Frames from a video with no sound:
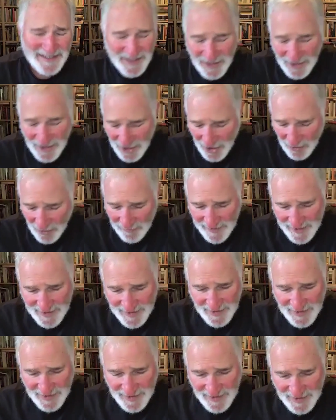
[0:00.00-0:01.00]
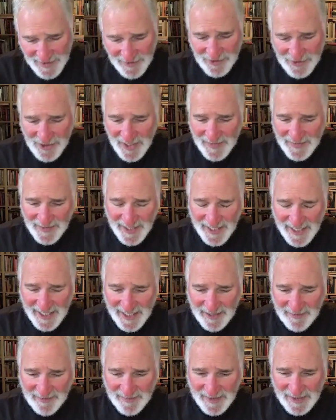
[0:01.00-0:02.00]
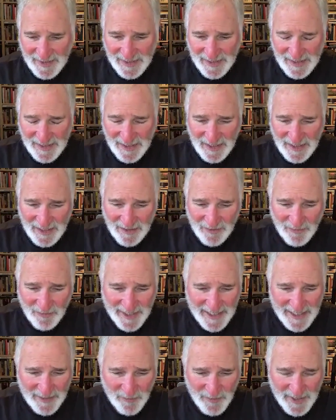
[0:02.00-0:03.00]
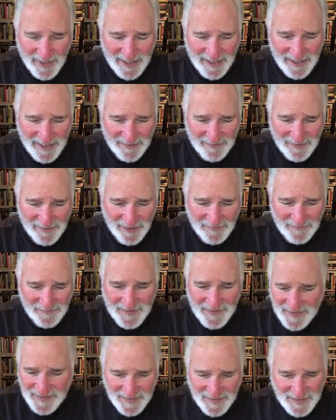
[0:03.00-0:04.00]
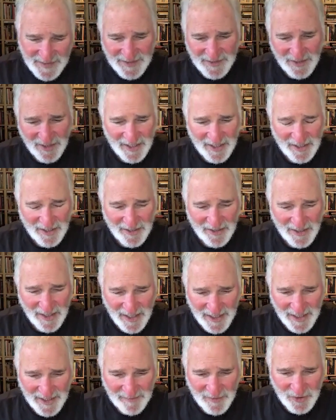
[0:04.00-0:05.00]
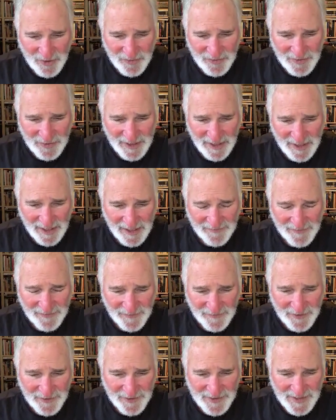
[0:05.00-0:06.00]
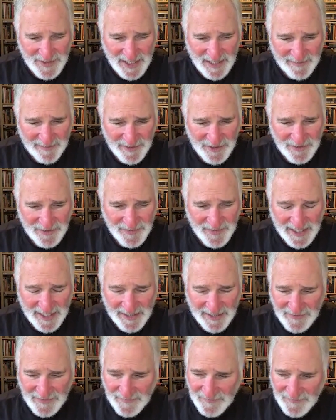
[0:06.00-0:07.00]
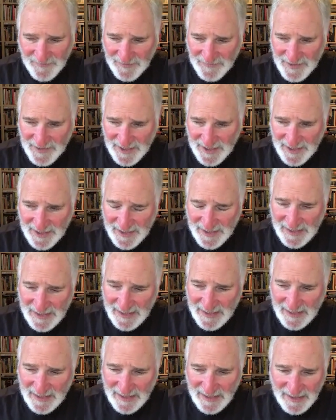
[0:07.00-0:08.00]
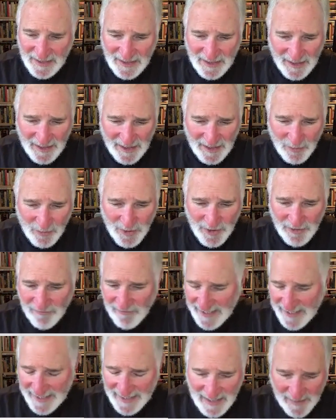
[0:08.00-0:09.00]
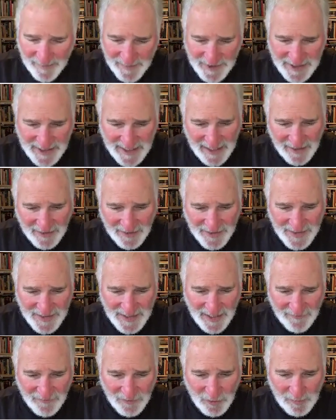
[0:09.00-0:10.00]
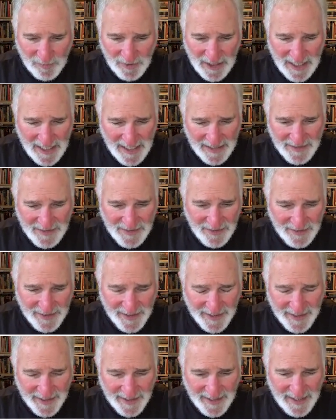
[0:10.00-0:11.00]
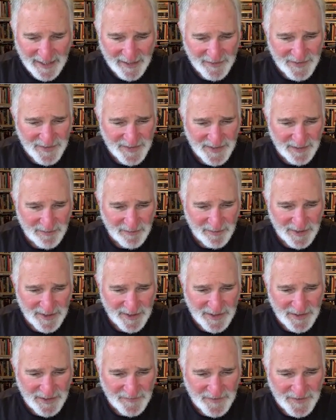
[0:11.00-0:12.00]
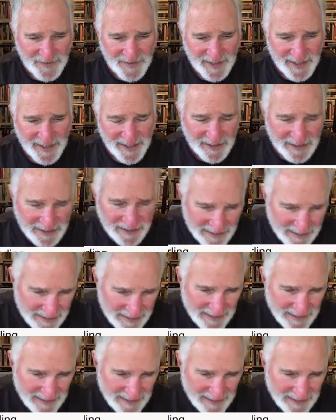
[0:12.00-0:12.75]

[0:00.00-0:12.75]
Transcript: did no research on the name. We visited on our honeymoon for the first time in 2015. We ran up and down several blocks looking at houses that were listed for sale,